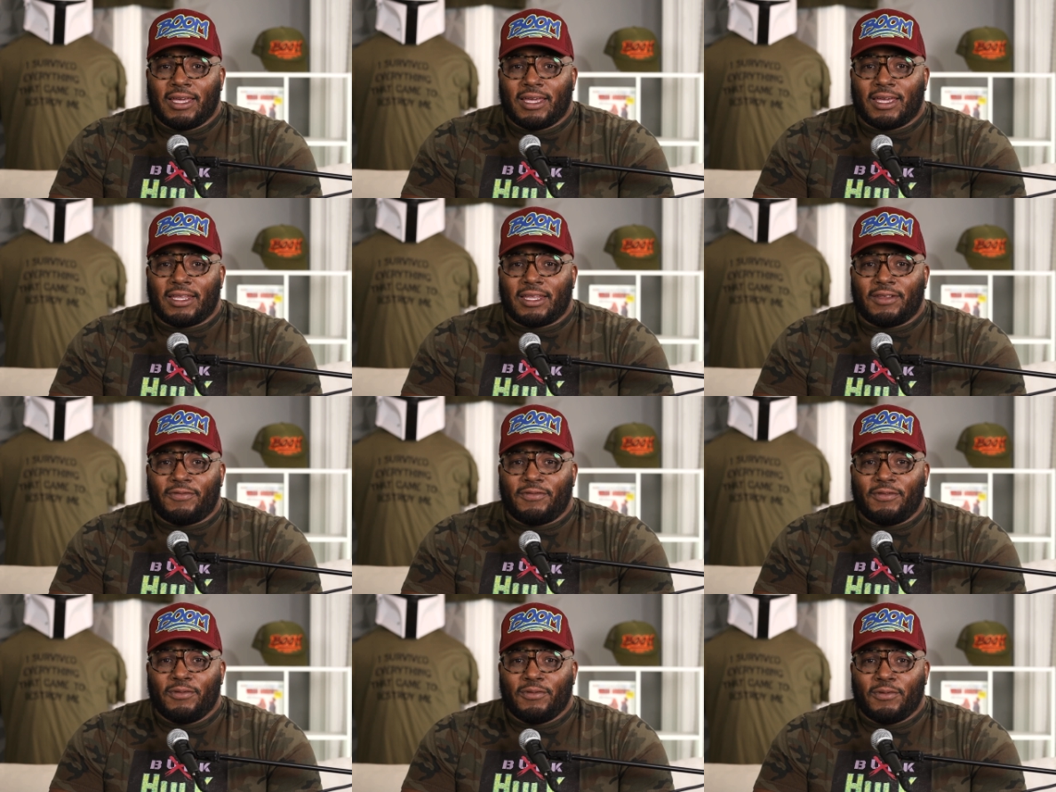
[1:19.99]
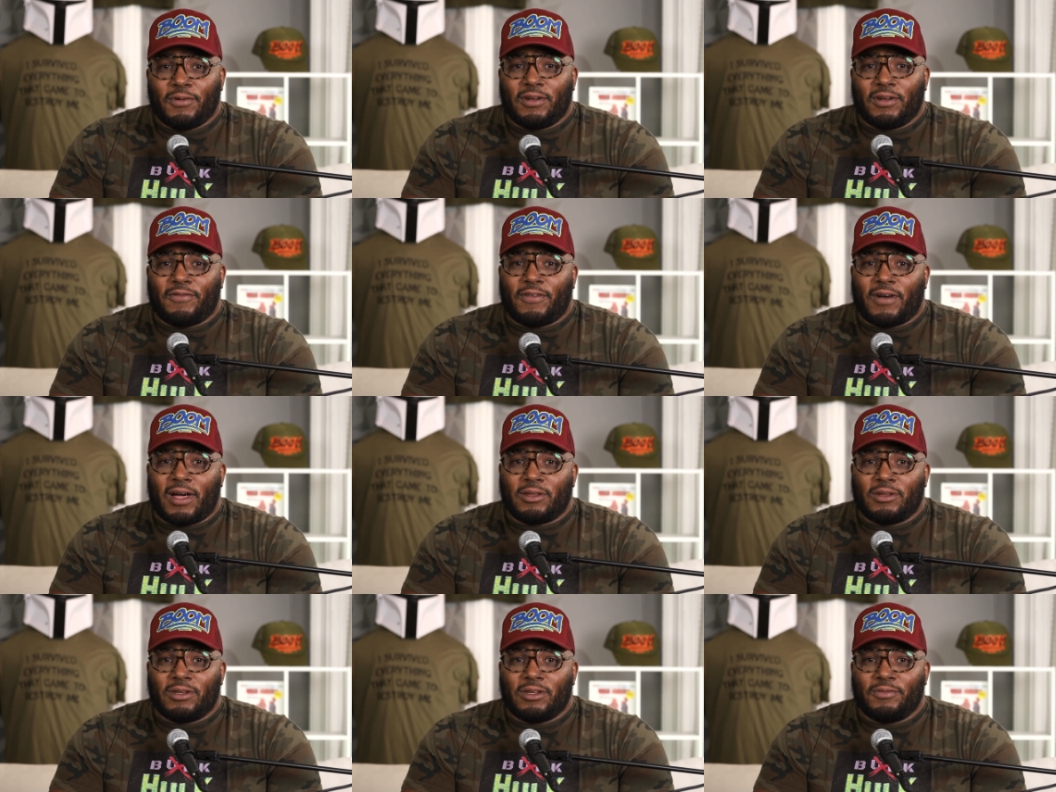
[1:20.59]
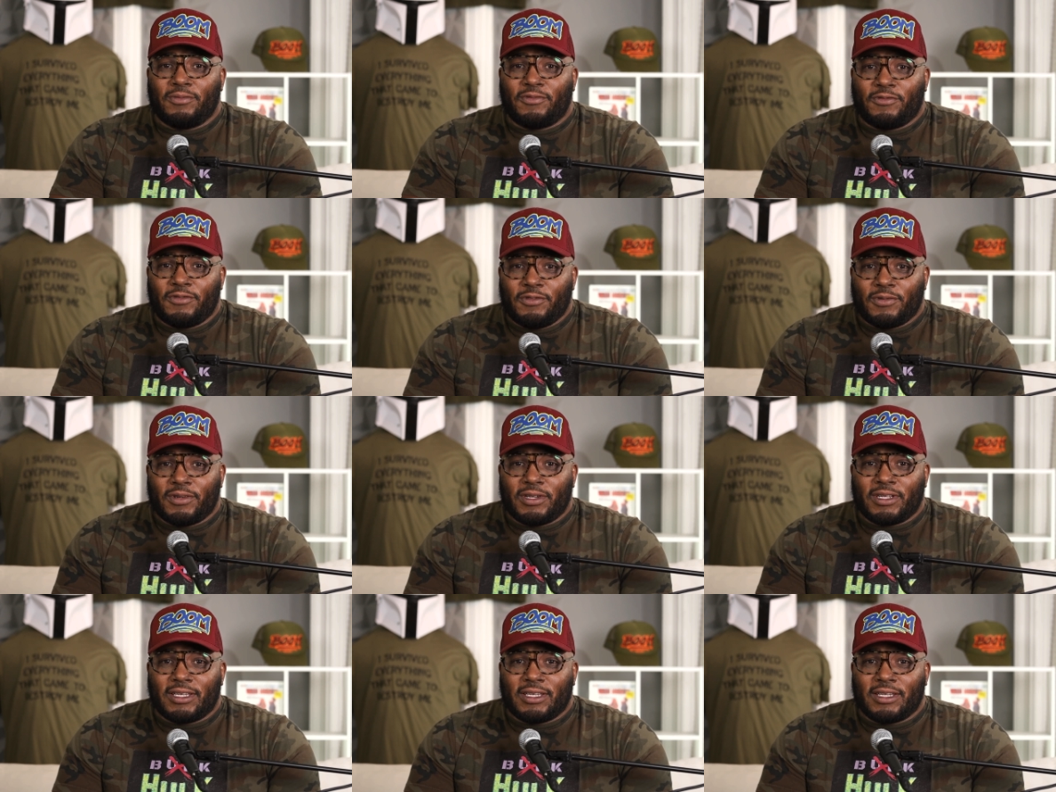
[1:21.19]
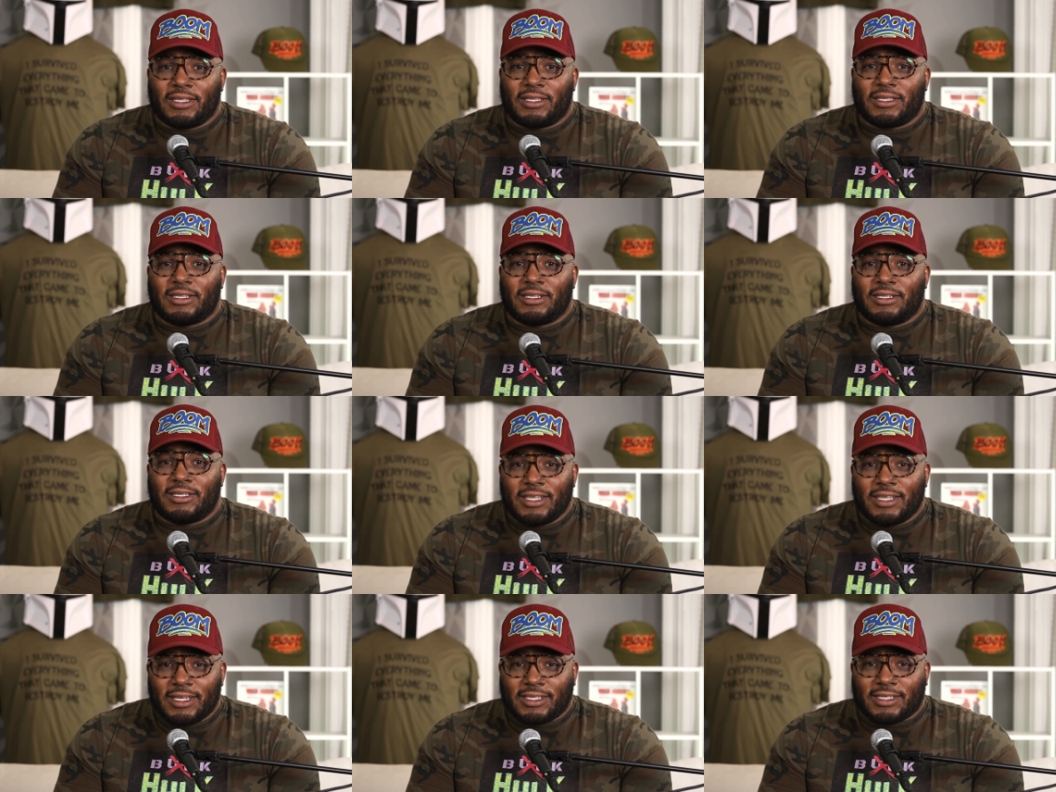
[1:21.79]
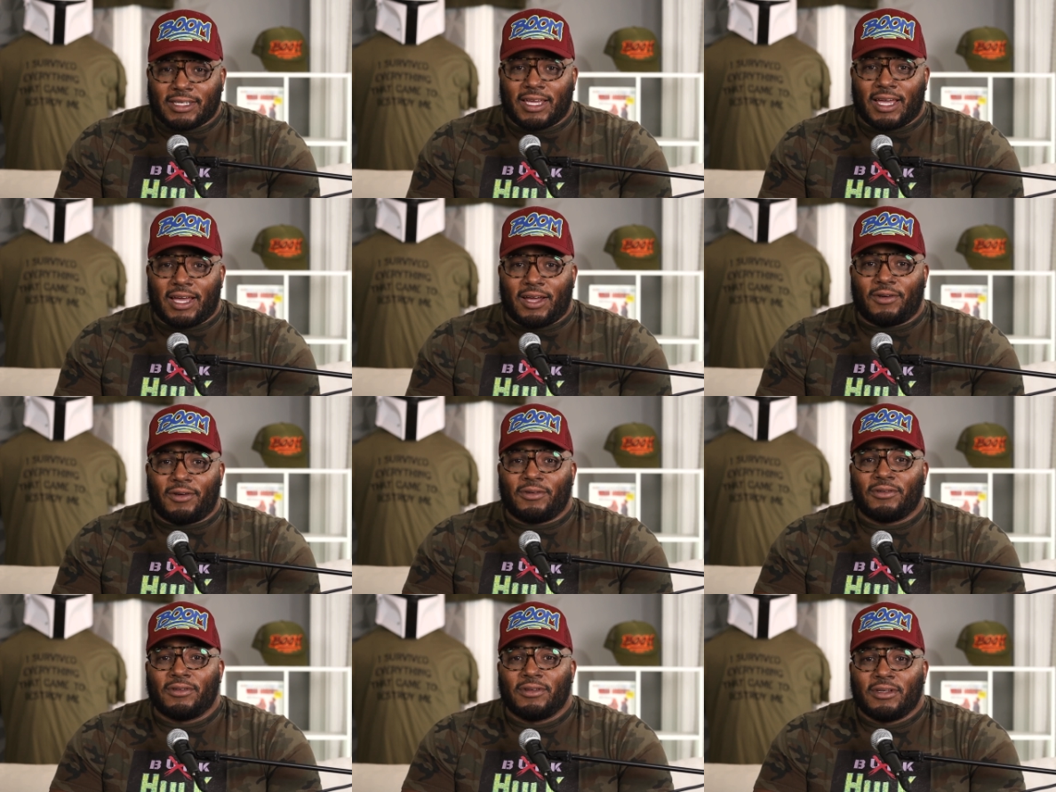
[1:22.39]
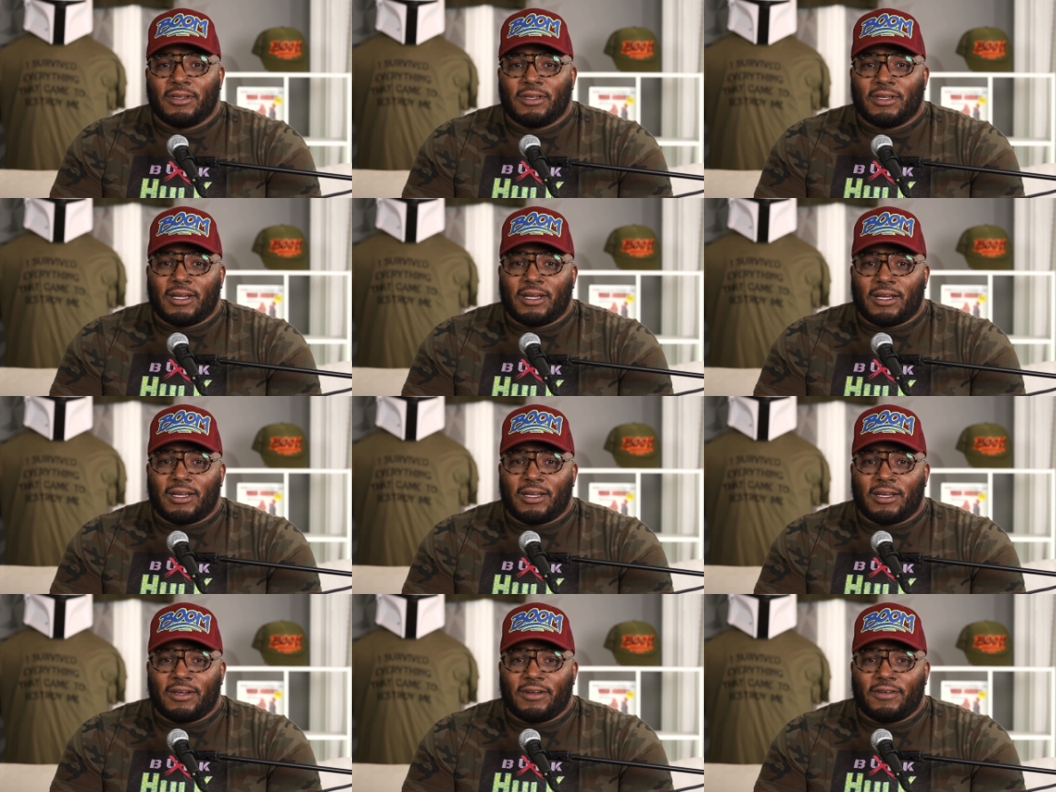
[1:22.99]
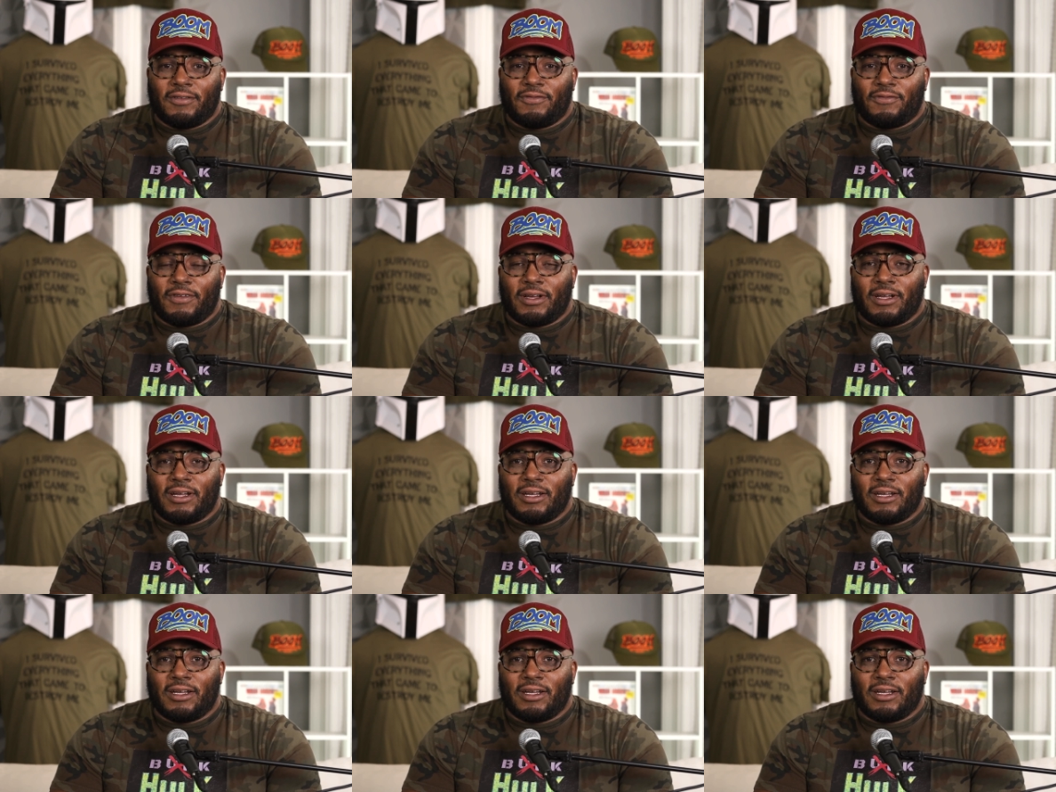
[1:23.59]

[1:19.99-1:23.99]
And if you want to follow them, if you want to get the discount of,